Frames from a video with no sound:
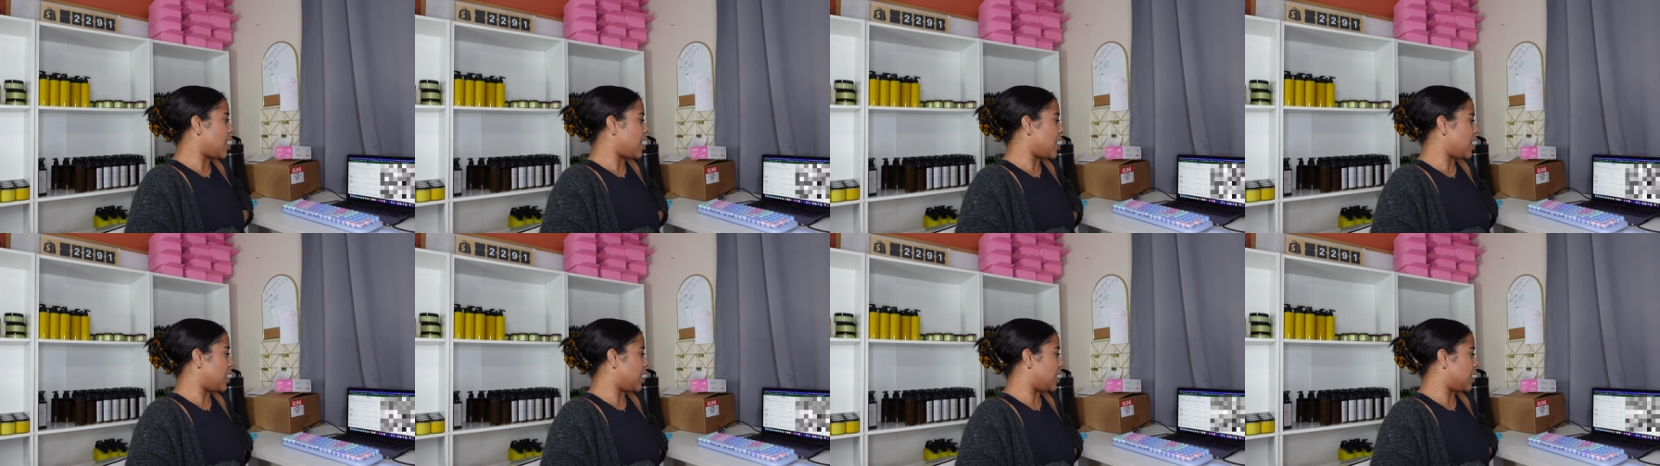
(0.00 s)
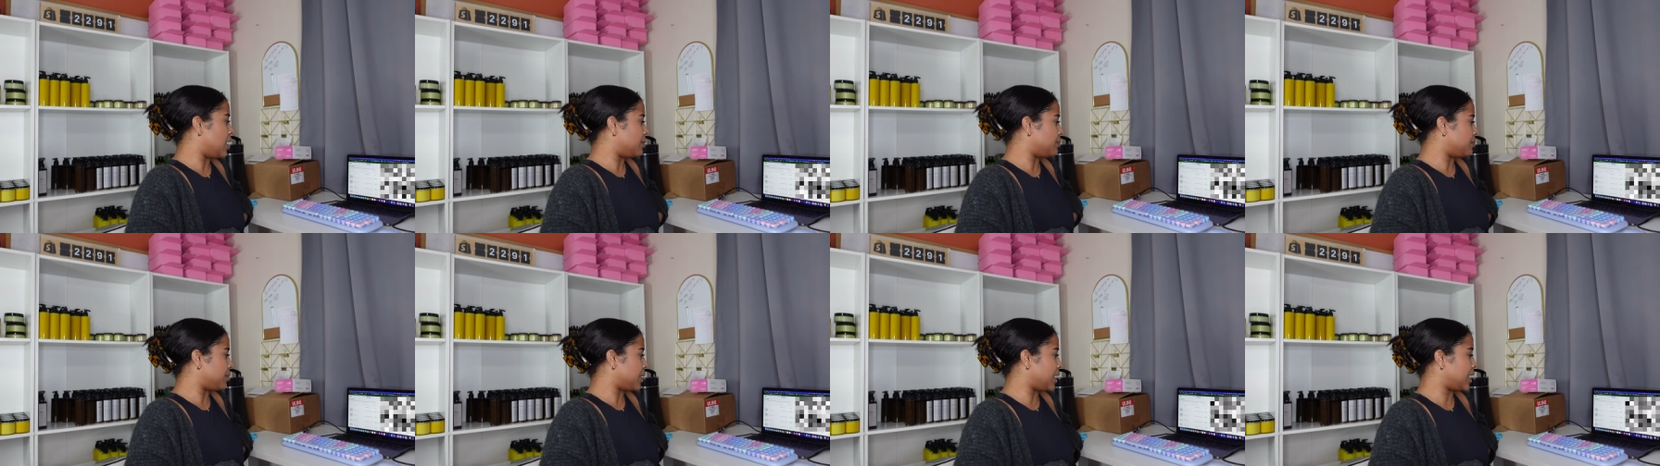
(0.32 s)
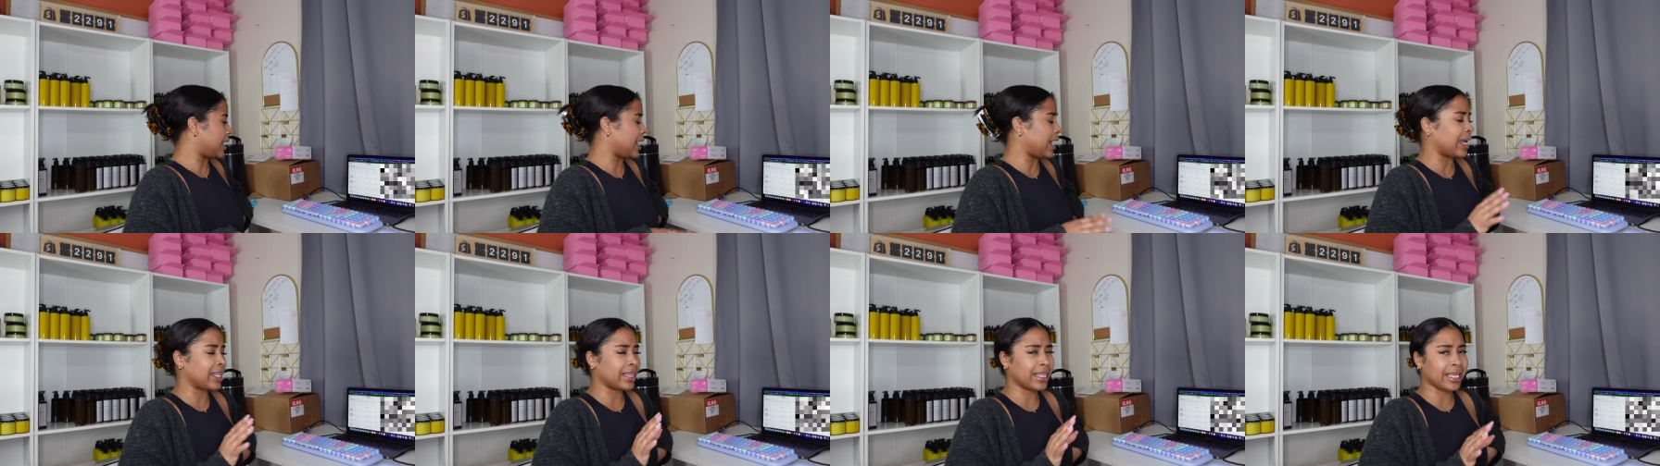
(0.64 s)
And
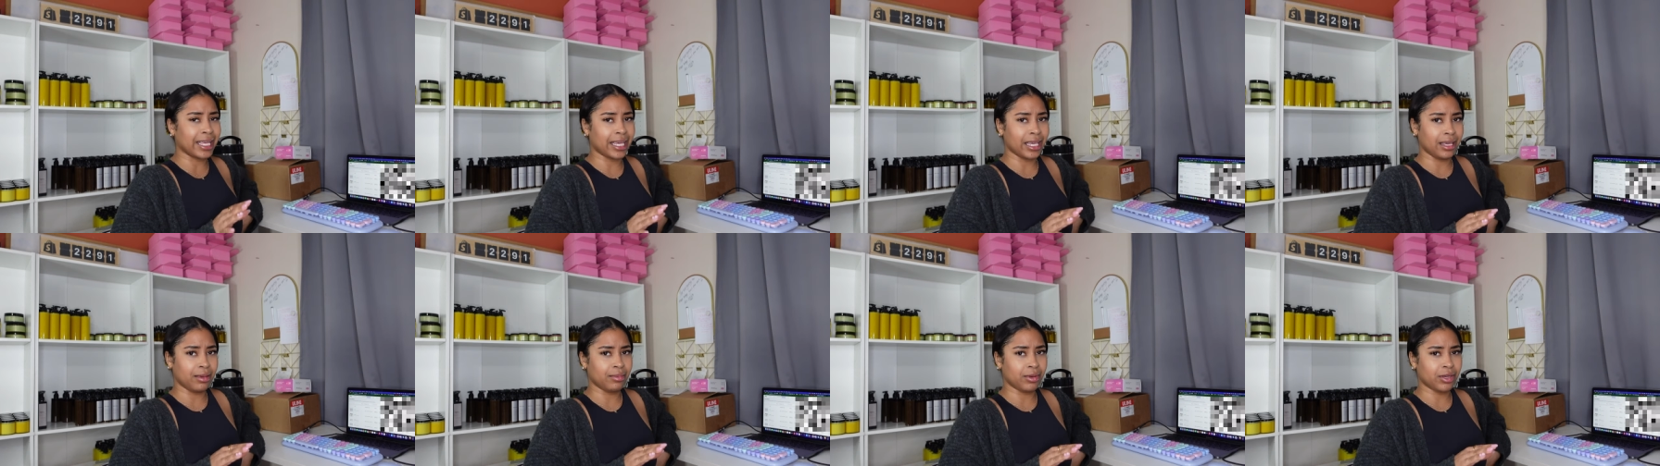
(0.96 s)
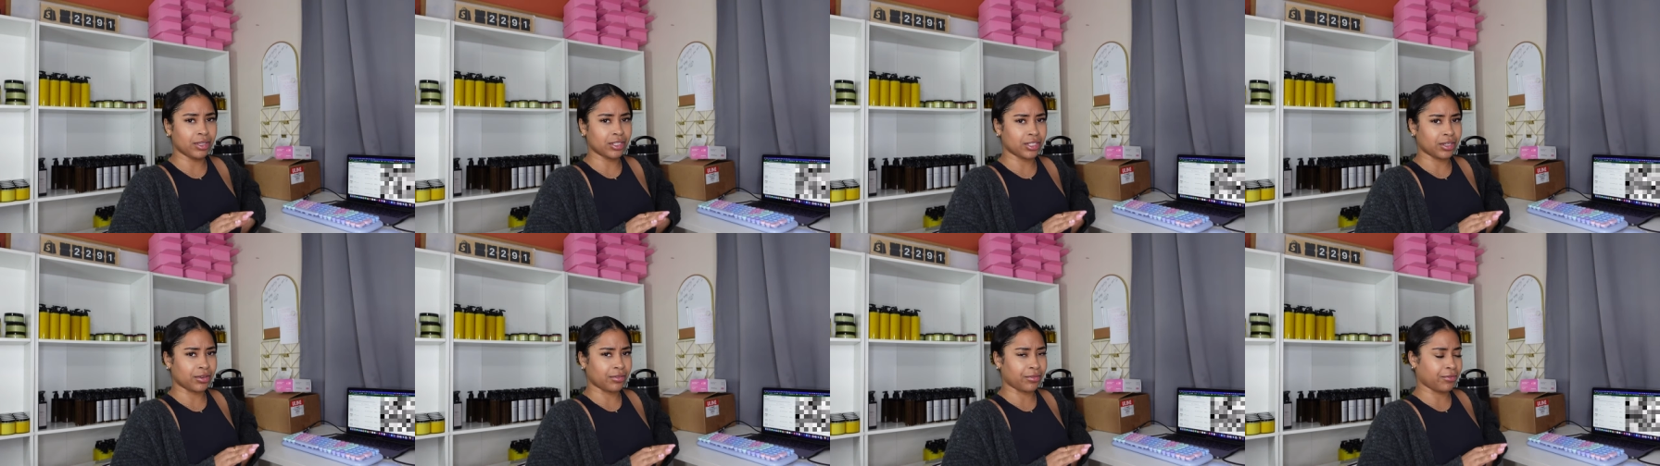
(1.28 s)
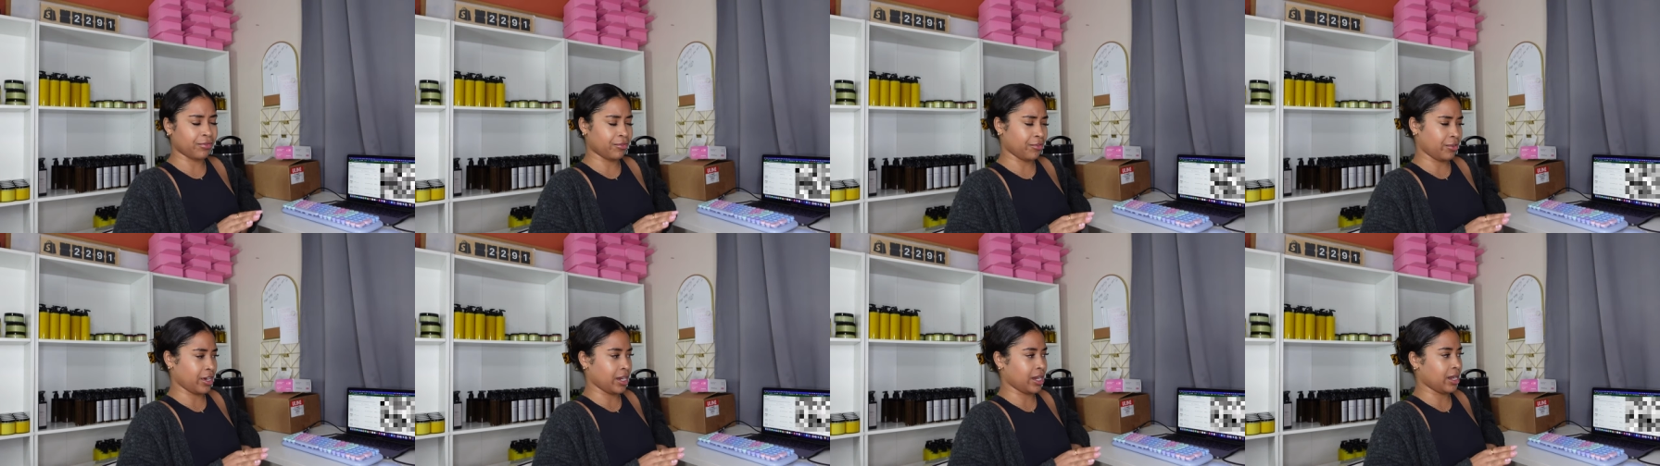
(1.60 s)
yeah, I think emails are
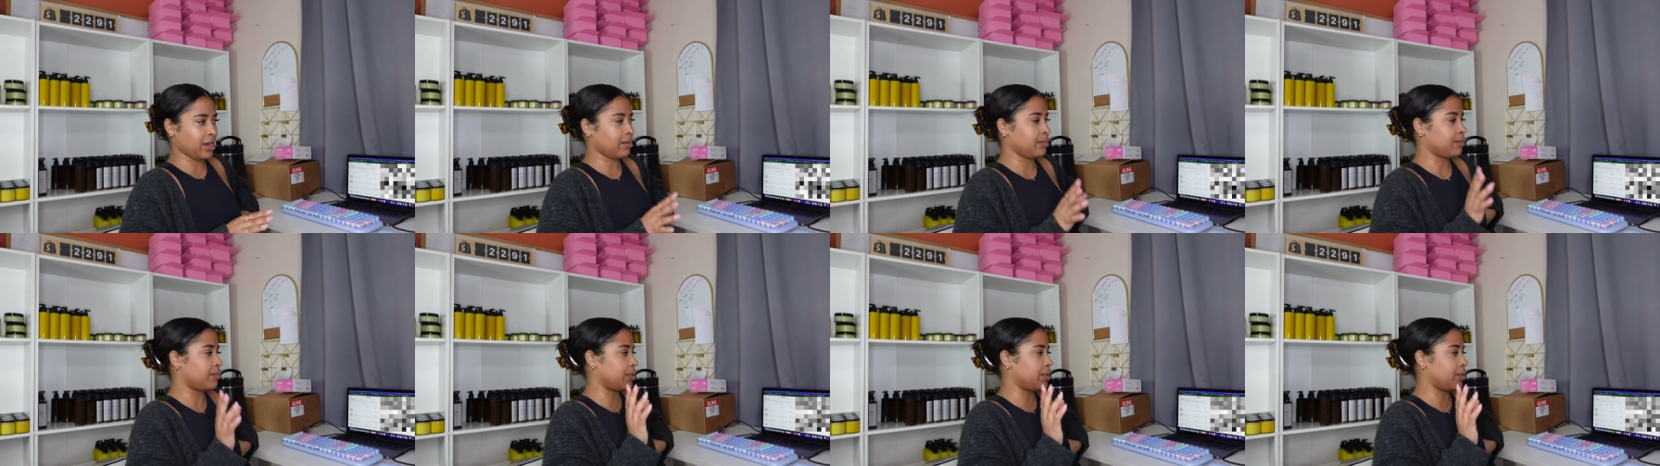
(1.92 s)
free,